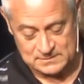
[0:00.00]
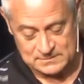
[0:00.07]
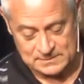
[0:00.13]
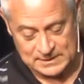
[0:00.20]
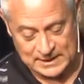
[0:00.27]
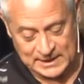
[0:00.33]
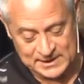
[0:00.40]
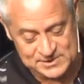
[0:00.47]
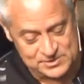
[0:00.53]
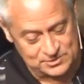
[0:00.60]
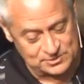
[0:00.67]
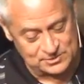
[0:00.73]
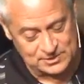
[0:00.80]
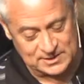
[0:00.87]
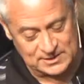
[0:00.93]
And I
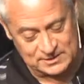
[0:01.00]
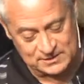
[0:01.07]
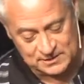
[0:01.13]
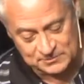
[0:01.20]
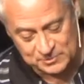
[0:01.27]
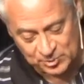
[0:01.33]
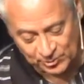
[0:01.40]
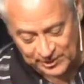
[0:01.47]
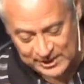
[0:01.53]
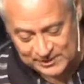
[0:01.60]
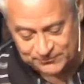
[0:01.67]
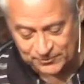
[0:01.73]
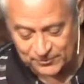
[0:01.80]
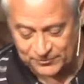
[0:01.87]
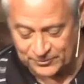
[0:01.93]
certainly am
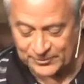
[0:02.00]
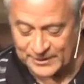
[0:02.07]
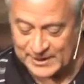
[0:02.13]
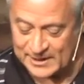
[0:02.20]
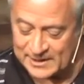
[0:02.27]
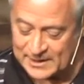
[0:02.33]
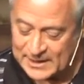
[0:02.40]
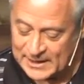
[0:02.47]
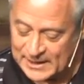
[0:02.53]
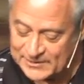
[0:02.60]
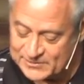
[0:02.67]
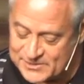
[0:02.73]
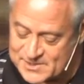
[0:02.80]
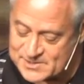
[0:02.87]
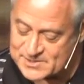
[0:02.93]
grateful for that. And,
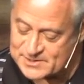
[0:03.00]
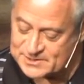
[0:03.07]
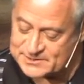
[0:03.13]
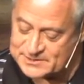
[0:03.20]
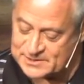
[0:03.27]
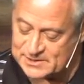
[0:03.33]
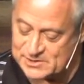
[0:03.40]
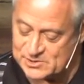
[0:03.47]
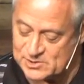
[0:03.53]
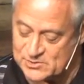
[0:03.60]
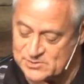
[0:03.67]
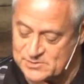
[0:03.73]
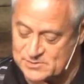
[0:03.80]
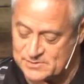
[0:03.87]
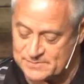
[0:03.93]
and this
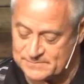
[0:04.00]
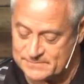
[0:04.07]
continues.